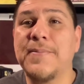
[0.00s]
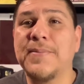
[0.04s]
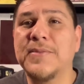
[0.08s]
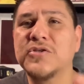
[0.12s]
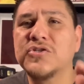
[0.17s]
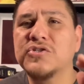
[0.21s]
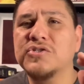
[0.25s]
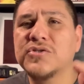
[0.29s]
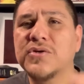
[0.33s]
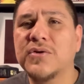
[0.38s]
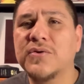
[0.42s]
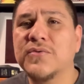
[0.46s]

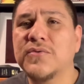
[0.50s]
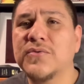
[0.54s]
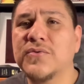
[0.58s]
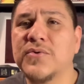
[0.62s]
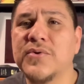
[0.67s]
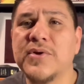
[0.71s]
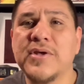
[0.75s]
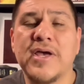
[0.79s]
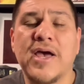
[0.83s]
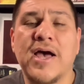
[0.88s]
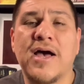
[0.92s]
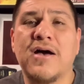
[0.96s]
show
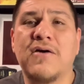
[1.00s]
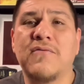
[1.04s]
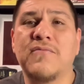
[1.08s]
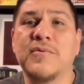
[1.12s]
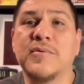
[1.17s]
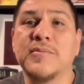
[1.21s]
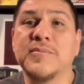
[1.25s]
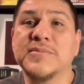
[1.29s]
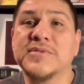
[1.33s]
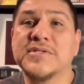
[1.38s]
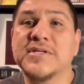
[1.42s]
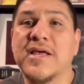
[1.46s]
3
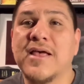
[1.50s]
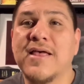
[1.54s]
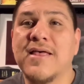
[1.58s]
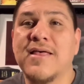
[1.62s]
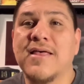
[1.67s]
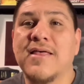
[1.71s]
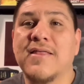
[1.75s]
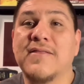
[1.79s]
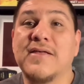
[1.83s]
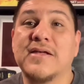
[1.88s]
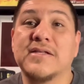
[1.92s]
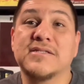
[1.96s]
albums
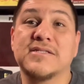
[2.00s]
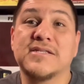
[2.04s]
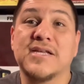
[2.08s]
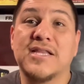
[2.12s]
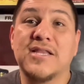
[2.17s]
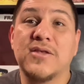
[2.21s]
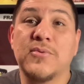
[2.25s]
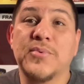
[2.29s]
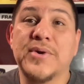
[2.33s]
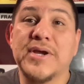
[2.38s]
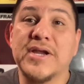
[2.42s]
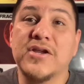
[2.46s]
that
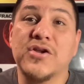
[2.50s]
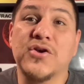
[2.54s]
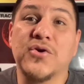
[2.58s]
celebrate